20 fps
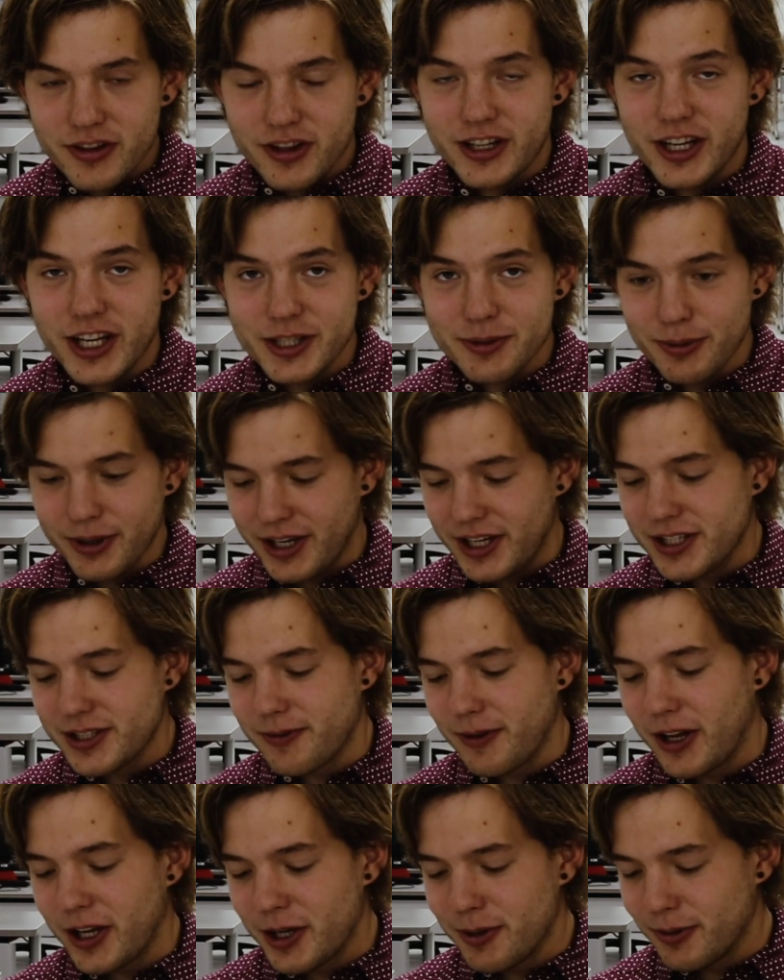The textbook
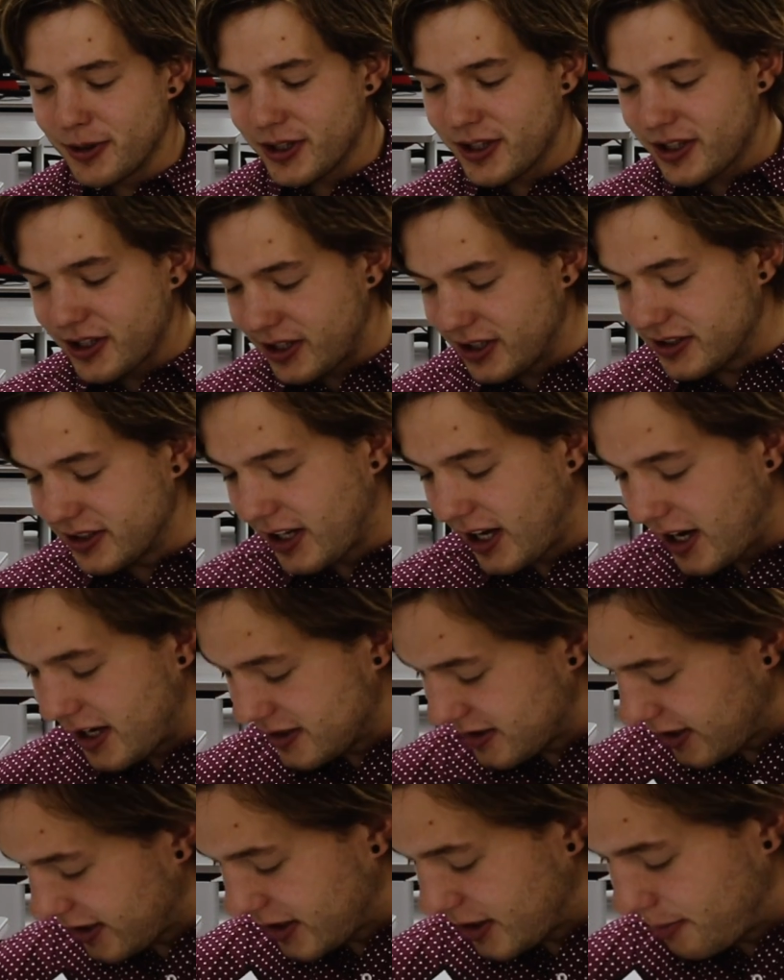is valuable because it
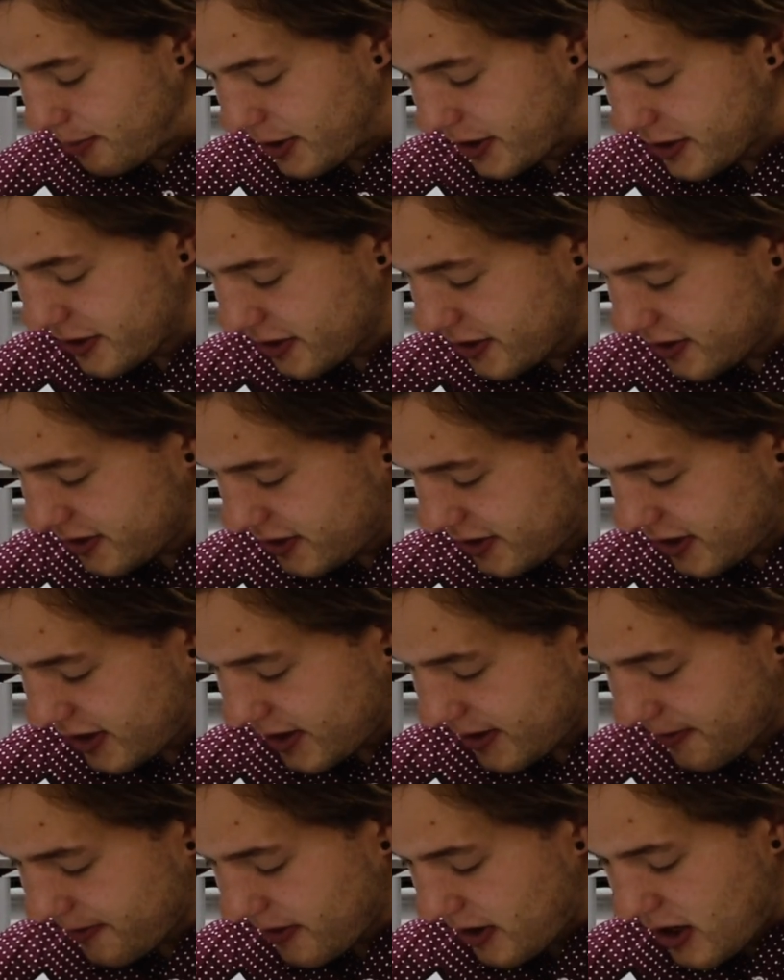has like the pictures and
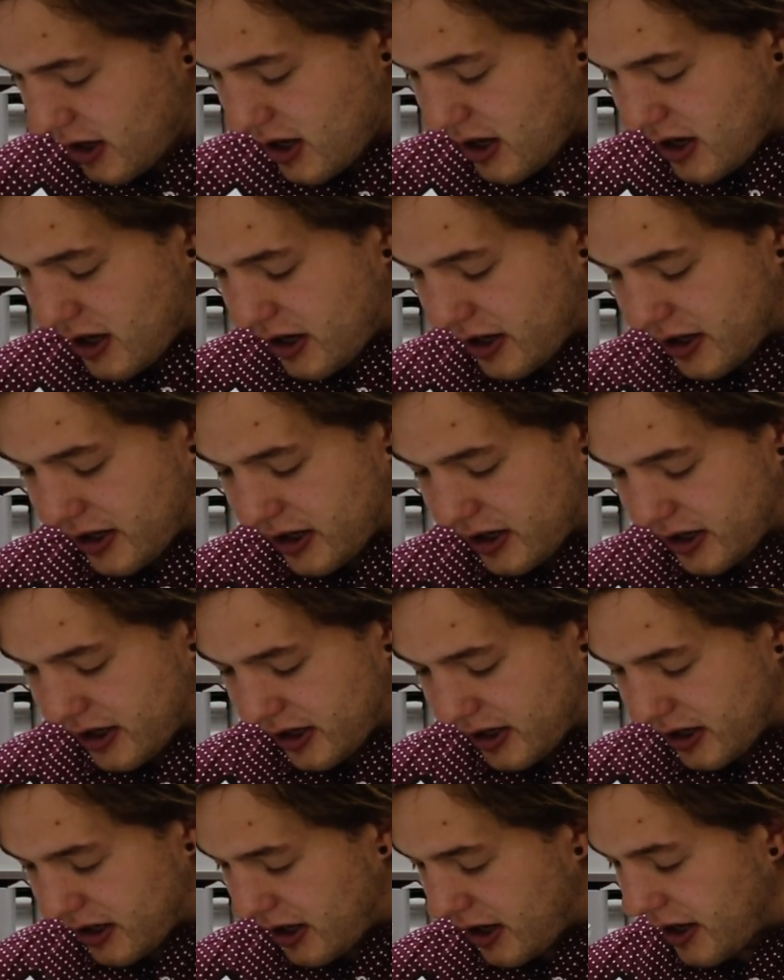stuff,
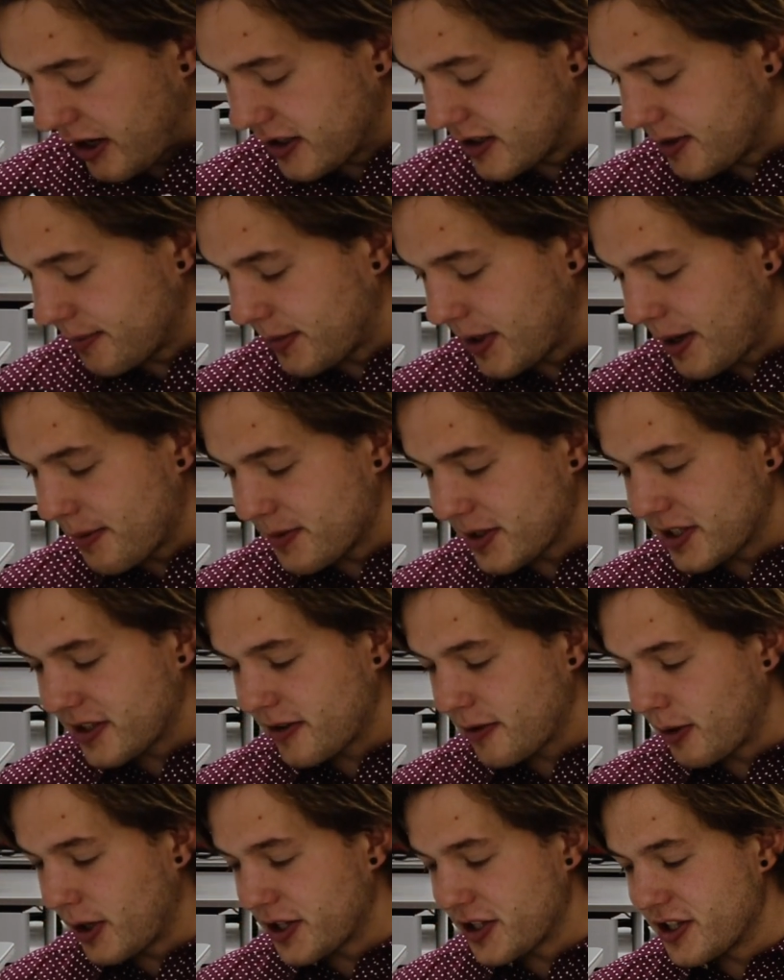and sometimes the
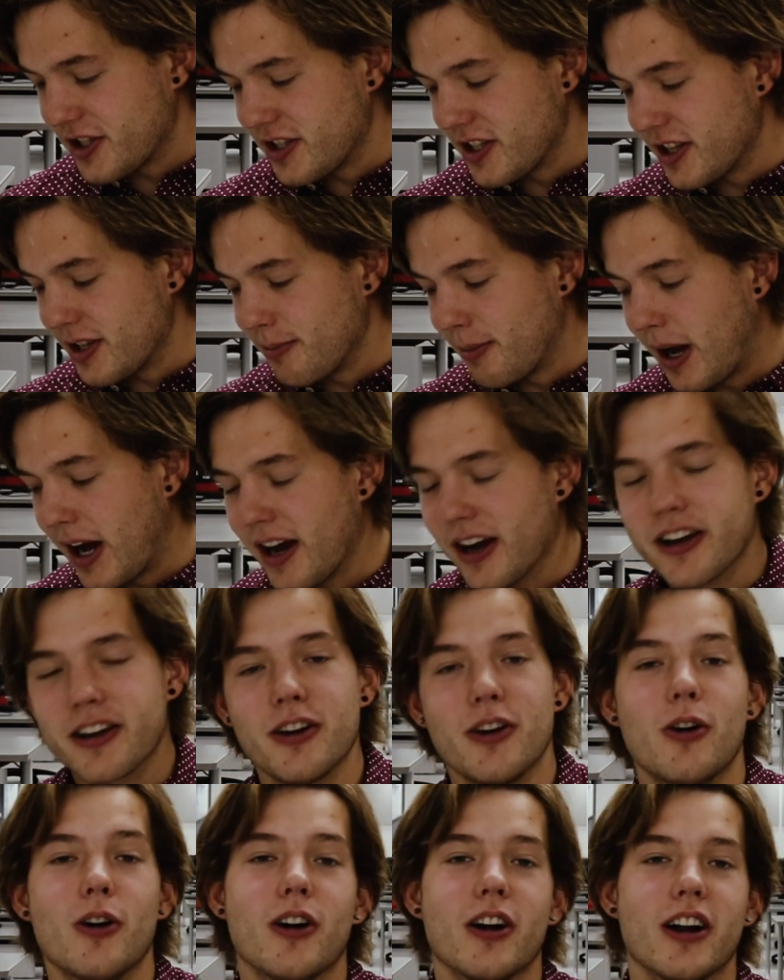questions in the
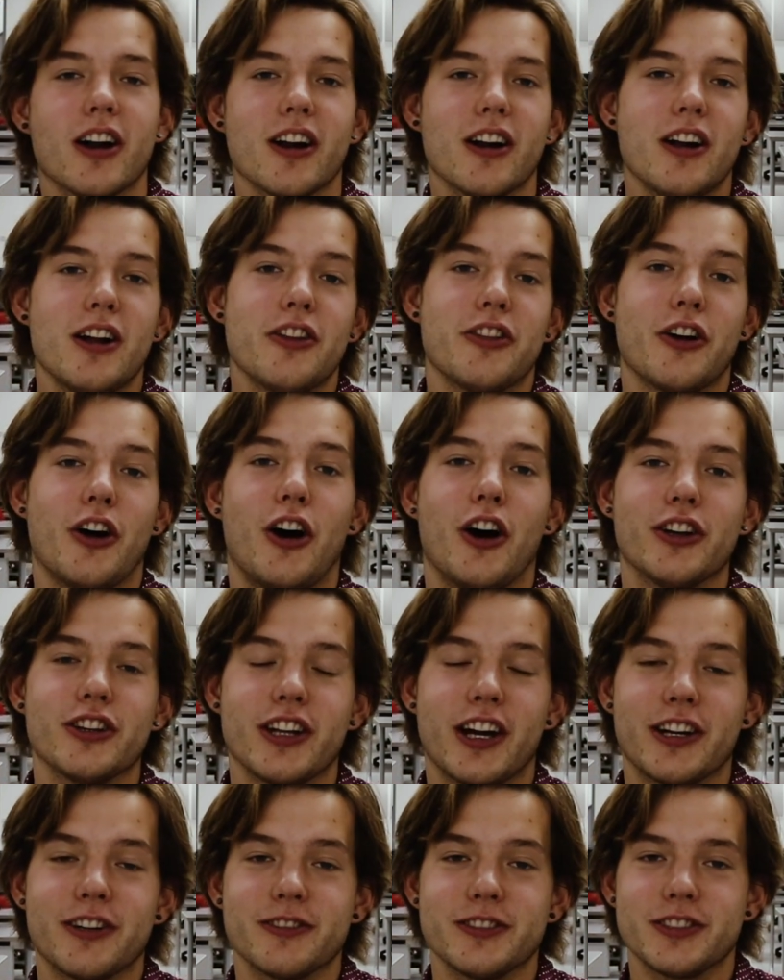back or the
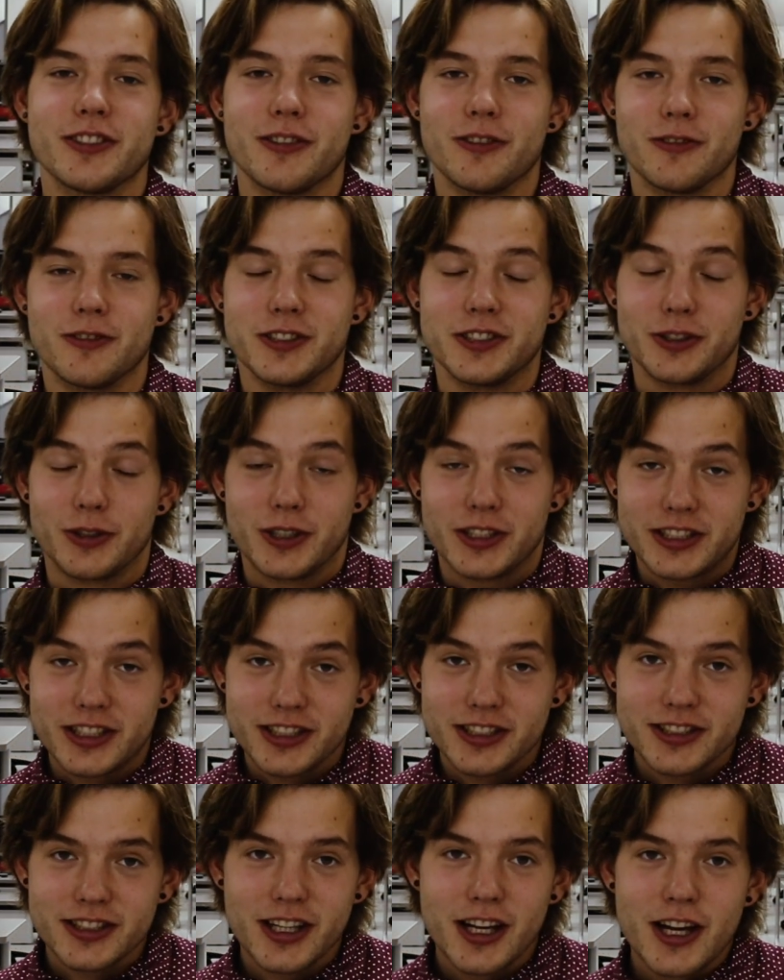online
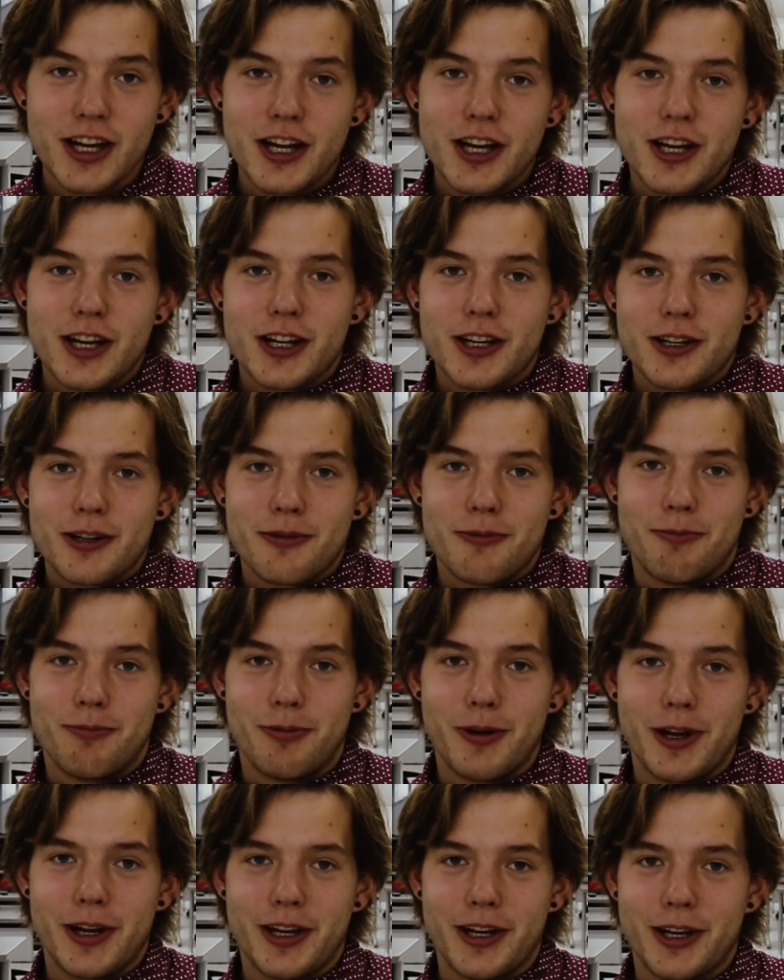resources,
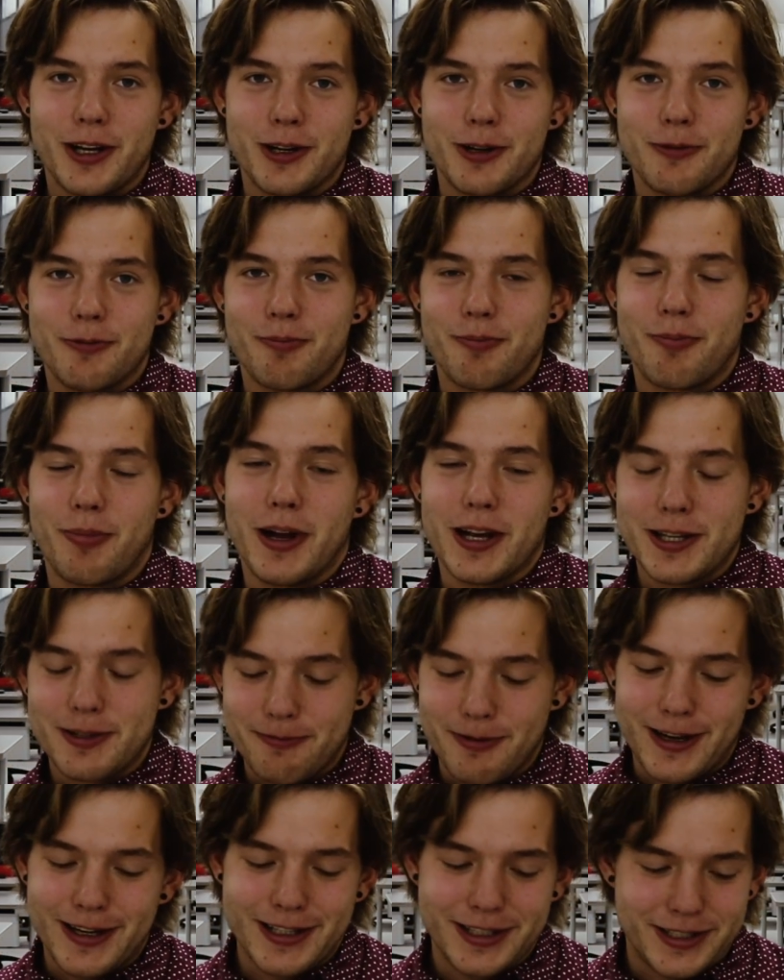but your
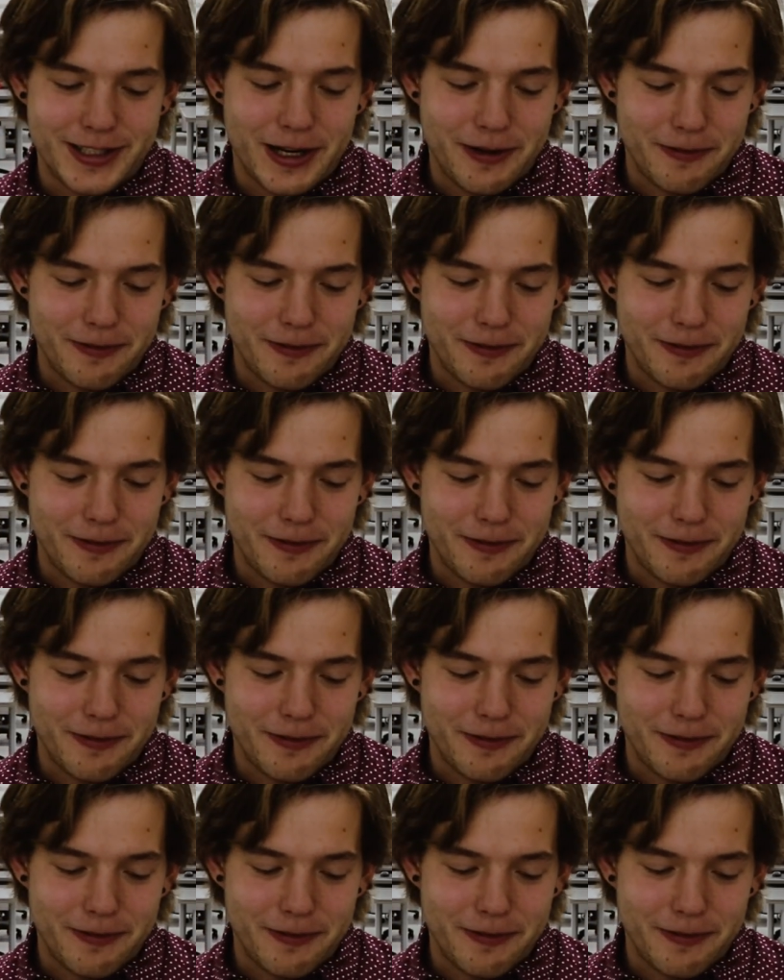best bet is